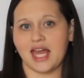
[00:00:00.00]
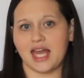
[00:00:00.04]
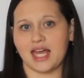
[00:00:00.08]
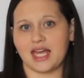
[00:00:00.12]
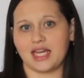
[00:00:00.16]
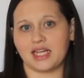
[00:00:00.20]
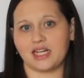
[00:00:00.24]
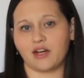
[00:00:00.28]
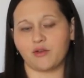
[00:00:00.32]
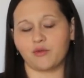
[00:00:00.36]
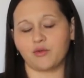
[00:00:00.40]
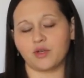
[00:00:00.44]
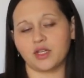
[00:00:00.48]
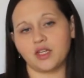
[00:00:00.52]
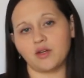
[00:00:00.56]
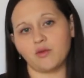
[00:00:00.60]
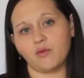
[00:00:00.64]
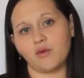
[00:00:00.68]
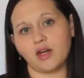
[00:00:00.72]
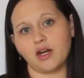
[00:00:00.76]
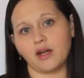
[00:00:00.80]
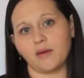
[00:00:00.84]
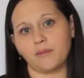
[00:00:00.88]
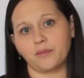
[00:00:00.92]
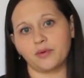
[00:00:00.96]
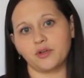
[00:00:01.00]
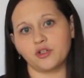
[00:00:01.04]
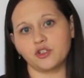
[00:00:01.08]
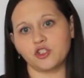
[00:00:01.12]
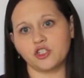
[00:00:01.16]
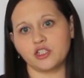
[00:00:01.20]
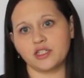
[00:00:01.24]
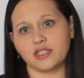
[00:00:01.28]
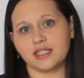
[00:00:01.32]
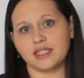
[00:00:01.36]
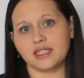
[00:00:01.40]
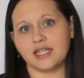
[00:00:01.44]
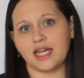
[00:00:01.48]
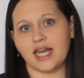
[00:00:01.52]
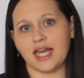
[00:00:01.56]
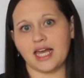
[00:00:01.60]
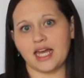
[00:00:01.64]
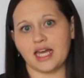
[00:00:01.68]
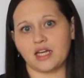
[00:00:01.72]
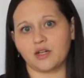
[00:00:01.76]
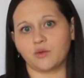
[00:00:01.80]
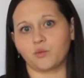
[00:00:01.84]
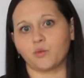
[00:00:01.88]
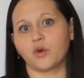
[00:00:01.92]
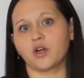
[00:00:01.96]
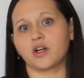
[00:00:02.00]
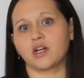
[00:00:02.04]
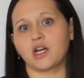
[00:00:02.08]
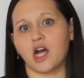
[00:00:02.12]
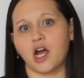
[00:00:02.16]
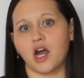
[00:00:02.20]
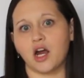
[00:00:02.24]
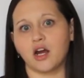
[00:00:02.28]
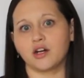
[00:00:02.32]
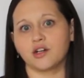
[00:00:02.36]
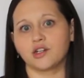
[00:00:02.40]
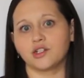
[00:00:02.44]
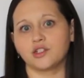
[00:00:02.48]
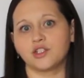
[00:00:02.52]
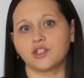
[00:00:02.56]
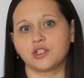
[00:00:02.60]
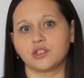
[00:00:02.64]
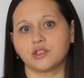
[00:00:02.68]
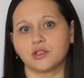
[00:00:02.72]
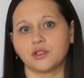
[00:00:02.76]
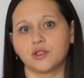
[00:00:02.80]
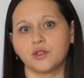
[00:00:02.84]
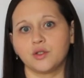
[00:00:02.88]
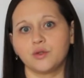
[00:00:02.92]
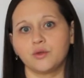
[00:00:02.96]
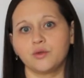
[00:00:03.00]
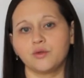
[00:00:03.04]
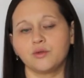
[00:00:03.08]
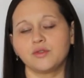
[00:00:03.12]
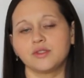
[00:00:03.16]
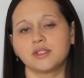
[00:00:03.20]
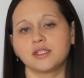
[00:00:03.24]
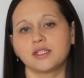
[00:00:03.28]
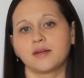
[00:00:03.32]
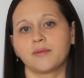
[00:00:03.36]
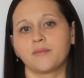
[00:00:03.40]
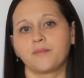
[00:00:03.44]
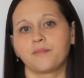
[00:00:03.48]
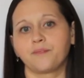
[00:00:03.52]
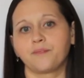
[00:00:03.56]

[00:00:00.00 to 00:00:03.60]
and I really want to push it and work hard to lose